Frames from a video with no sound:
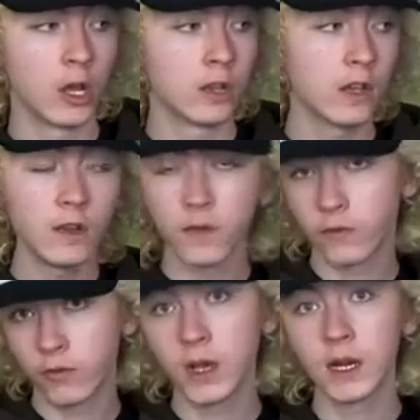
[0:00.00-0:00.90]
these have
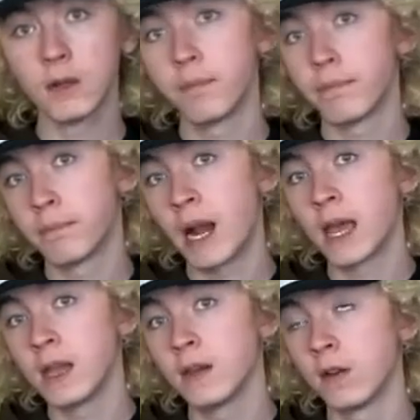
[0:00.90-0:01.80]
really
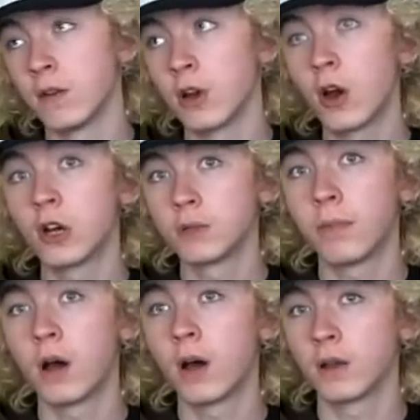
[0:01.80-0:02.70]
played a large
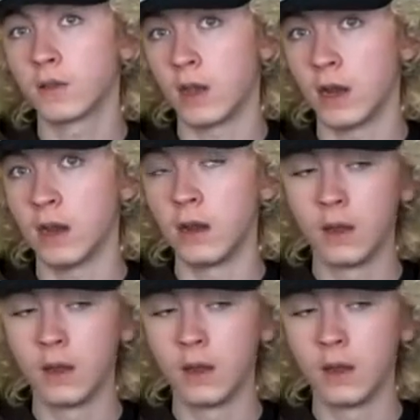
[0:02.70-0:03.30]
part in